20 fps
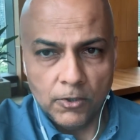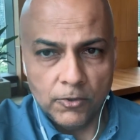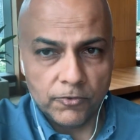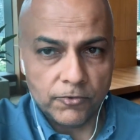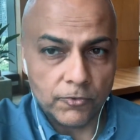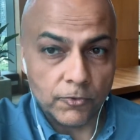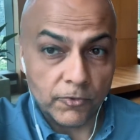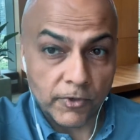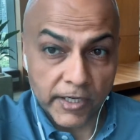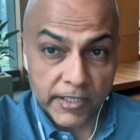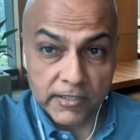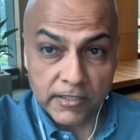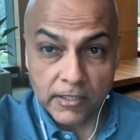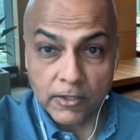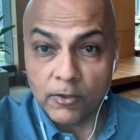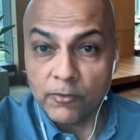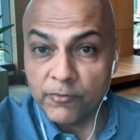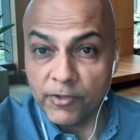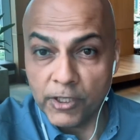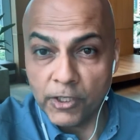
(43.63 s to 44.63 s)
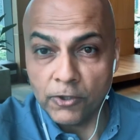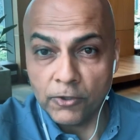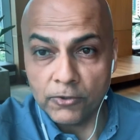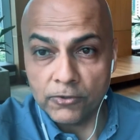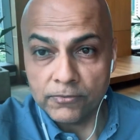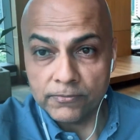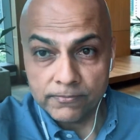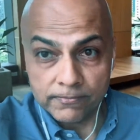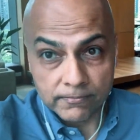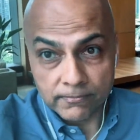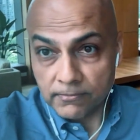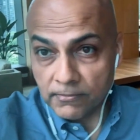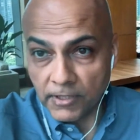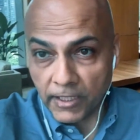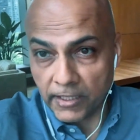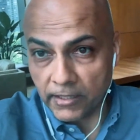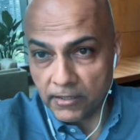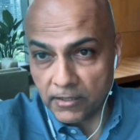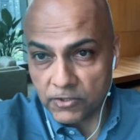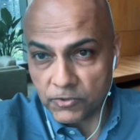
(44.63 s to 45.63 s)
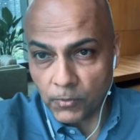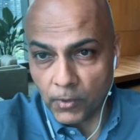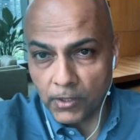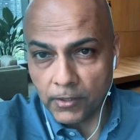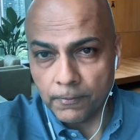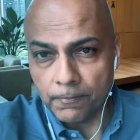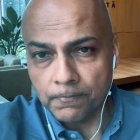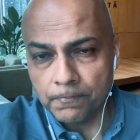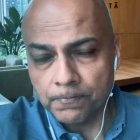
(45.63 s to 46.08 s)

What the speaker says: through writing or video, like this one.